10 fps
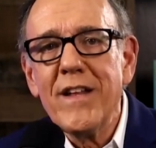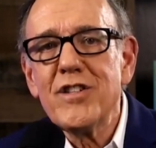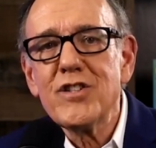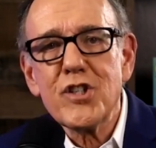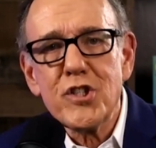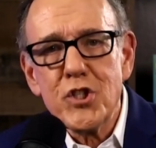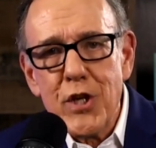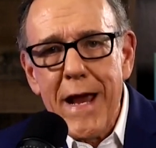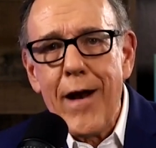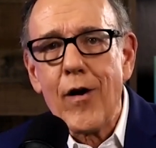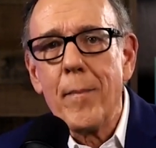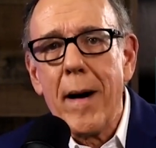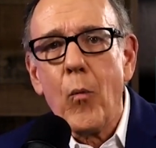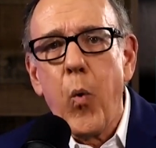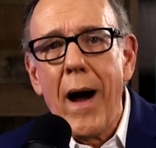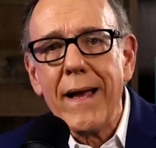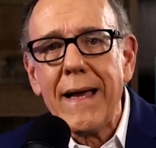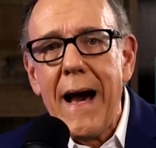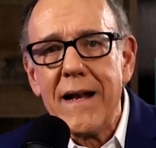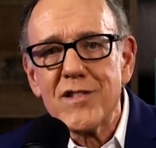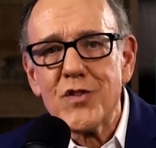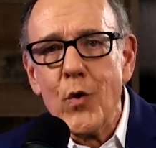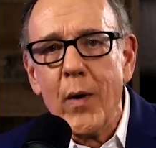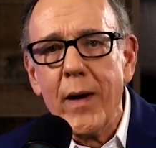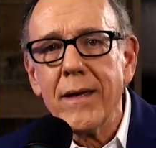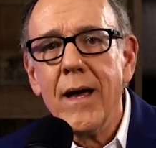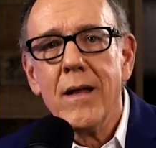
to just share about what God is doing,